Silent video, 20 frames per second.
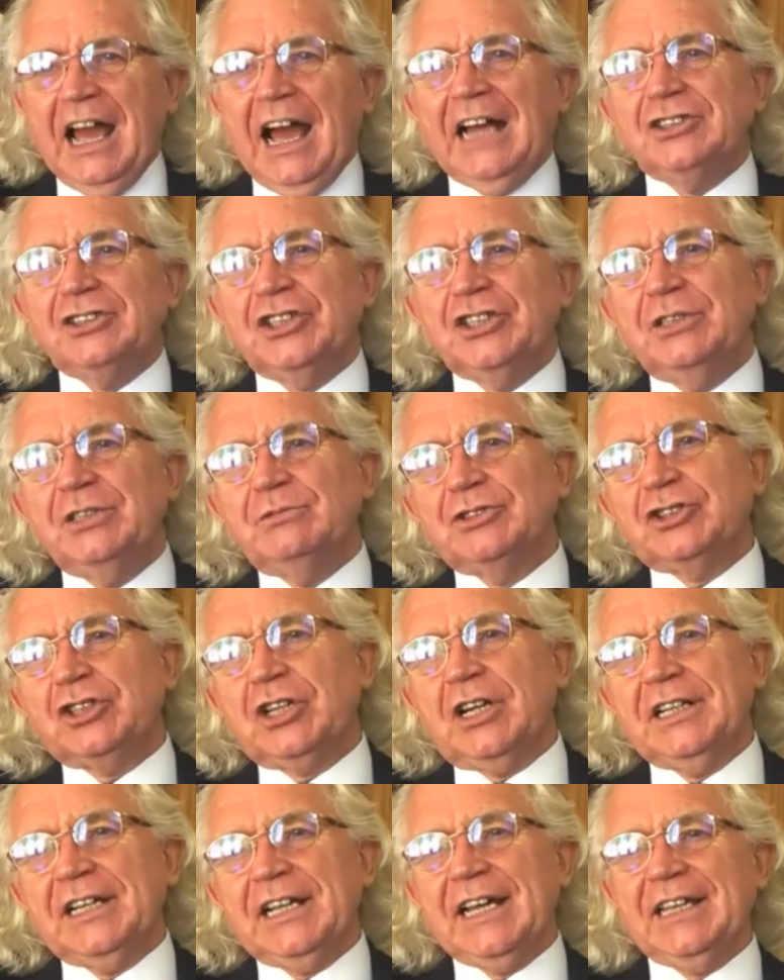And she was
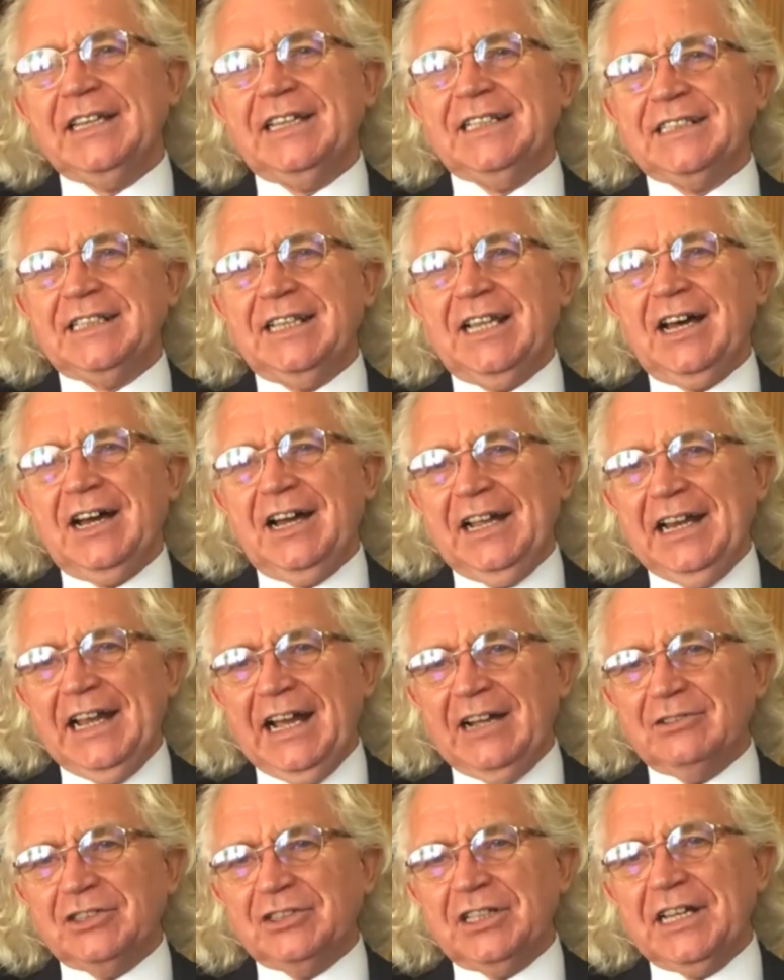trying to get this line
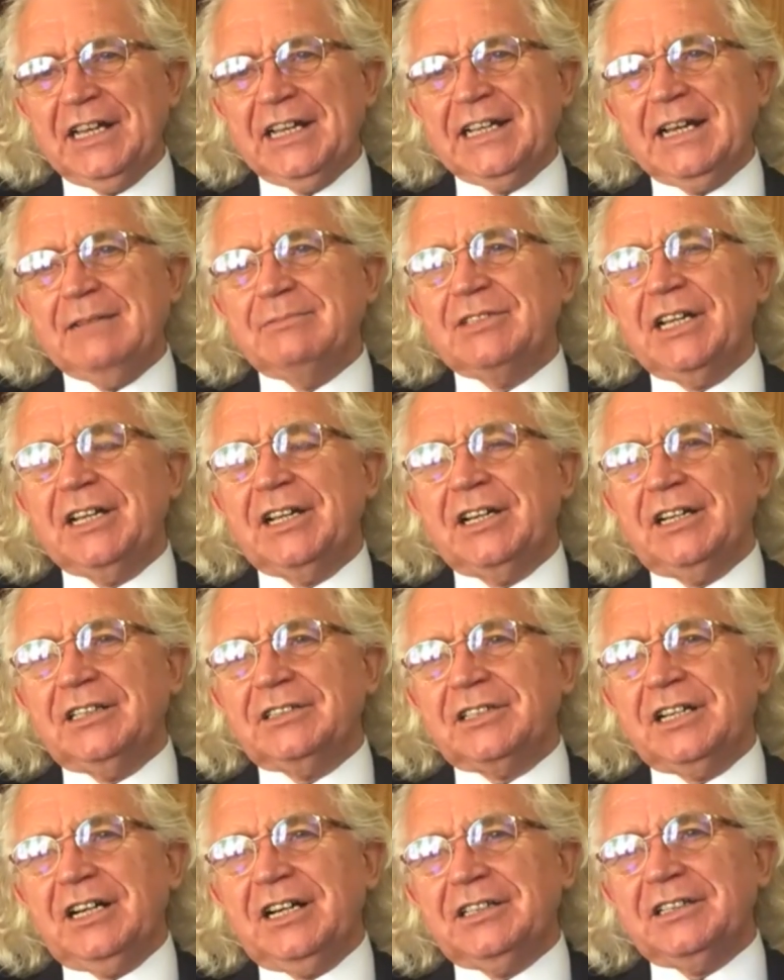out, and they kept saying,
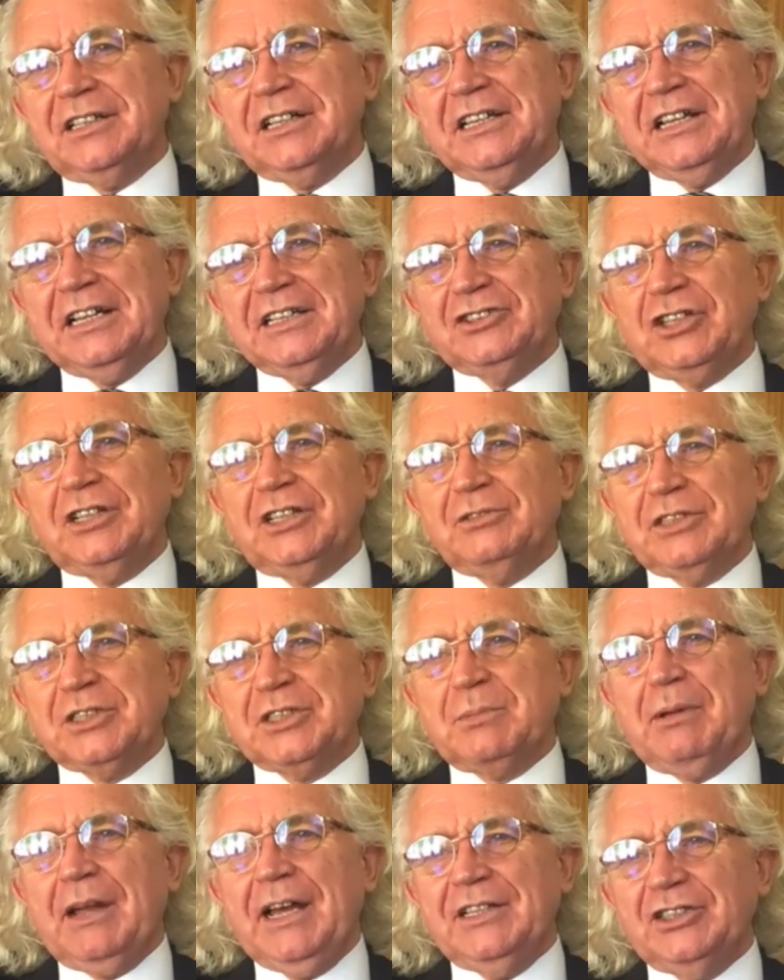cut, cut. And they tried to
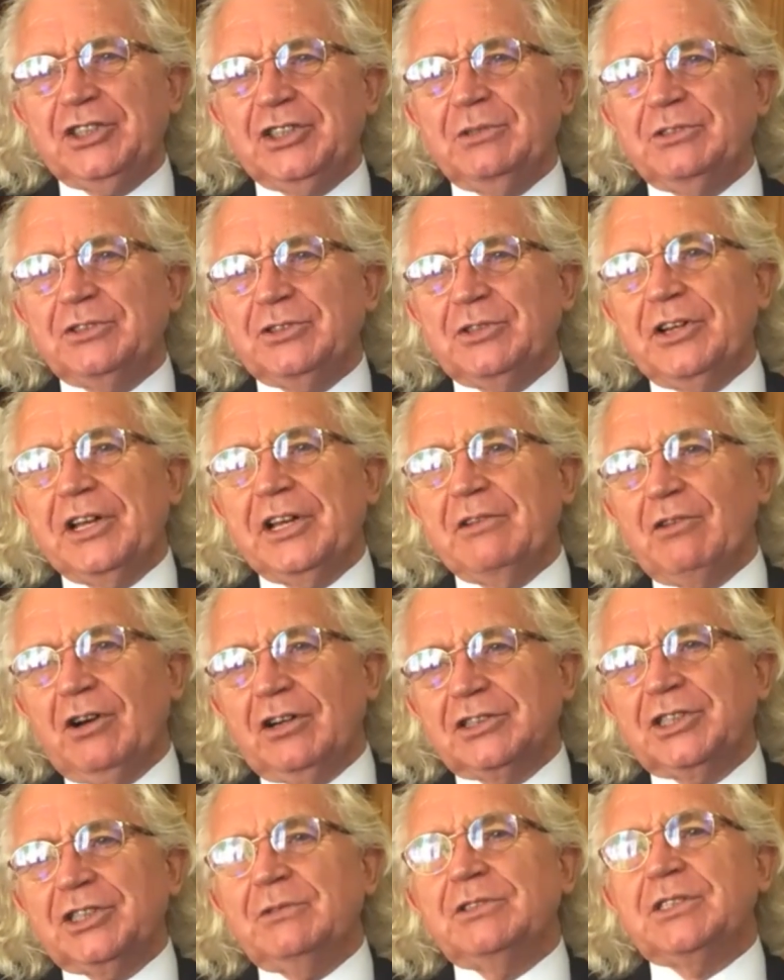explain that she was doing it
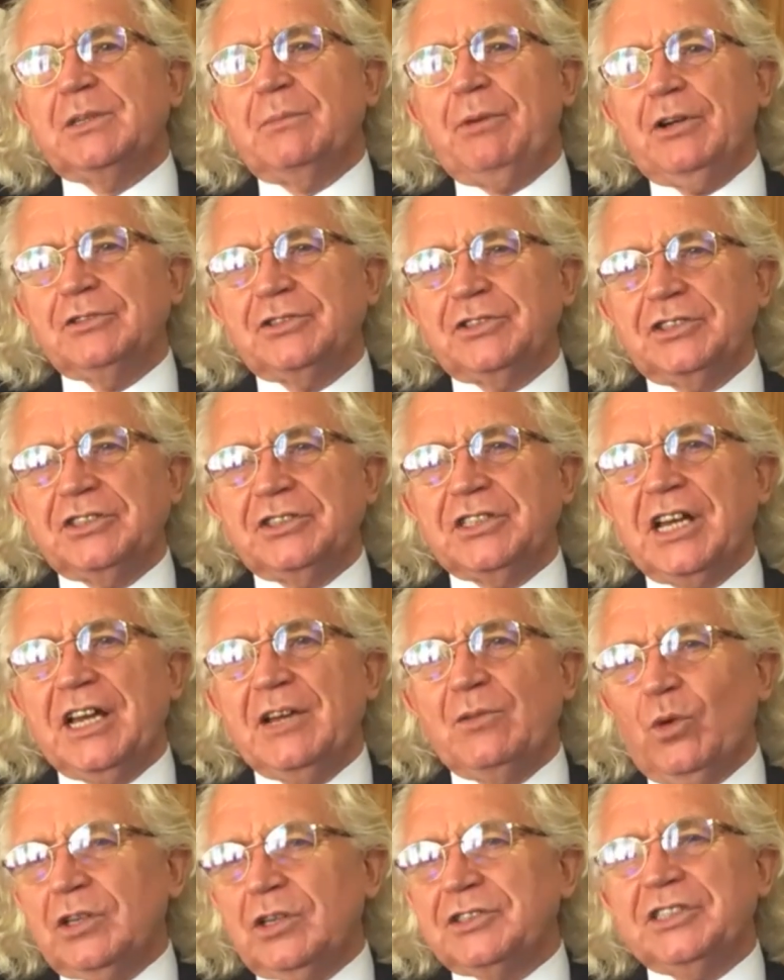wrong. She was supposed to
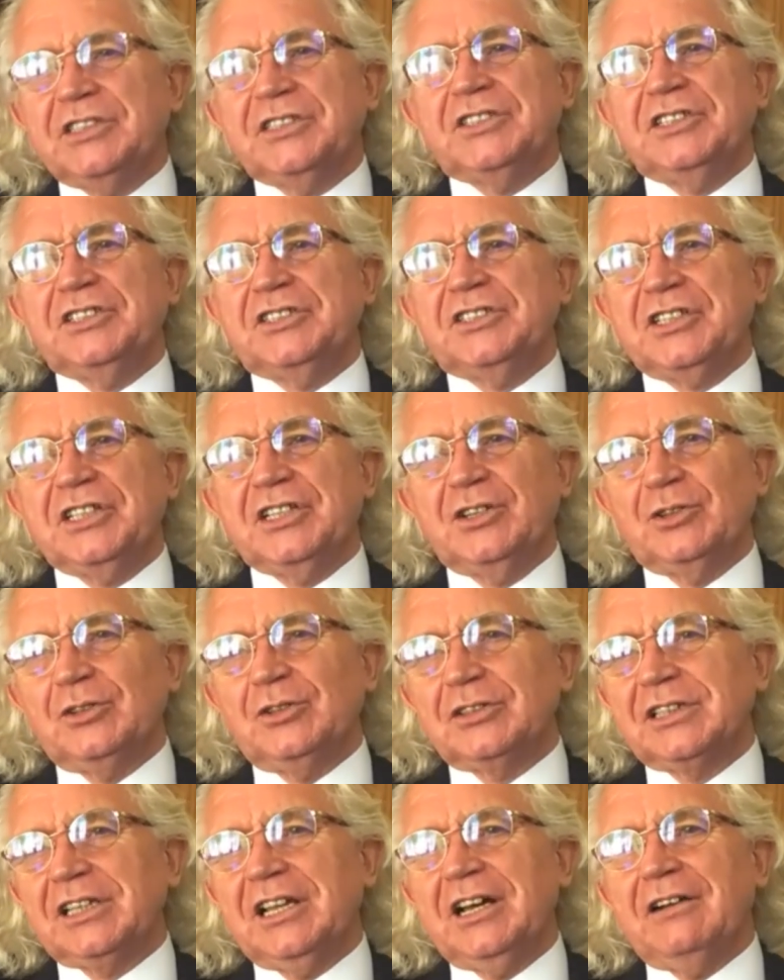say, what is this thing
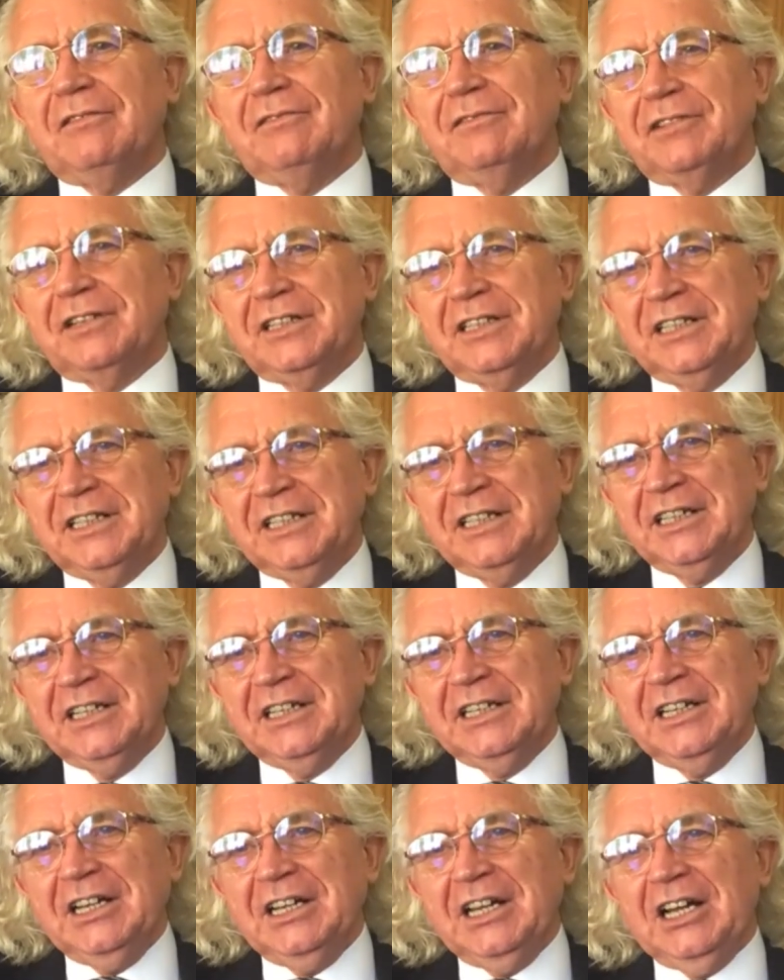called love?
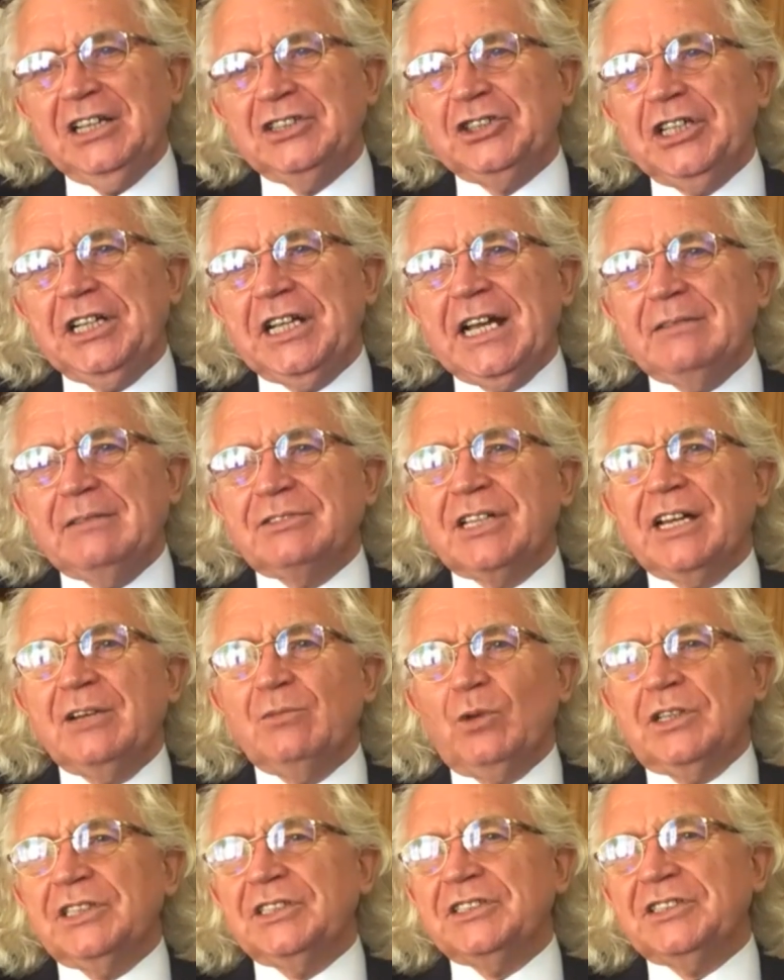And she kept
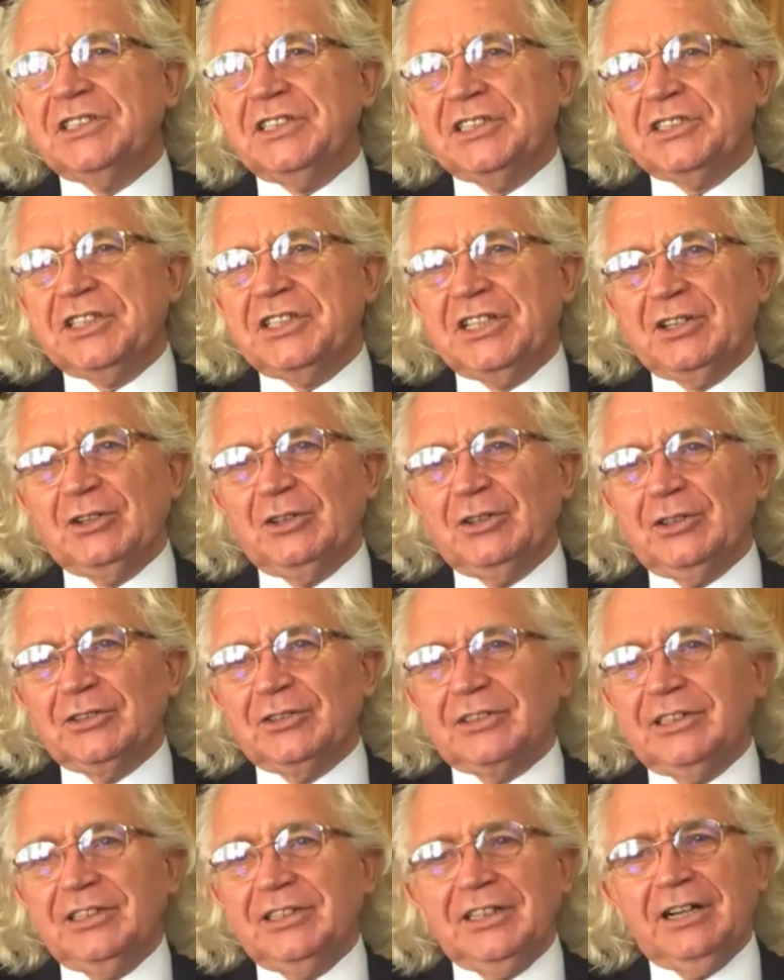saying, what is this thing
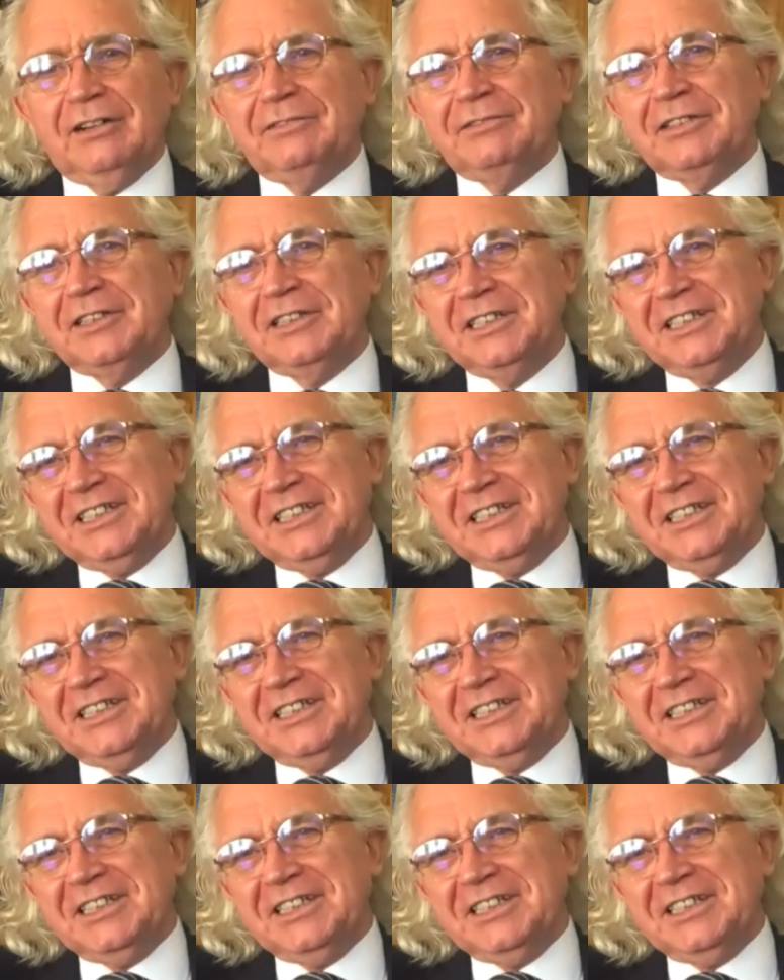called love?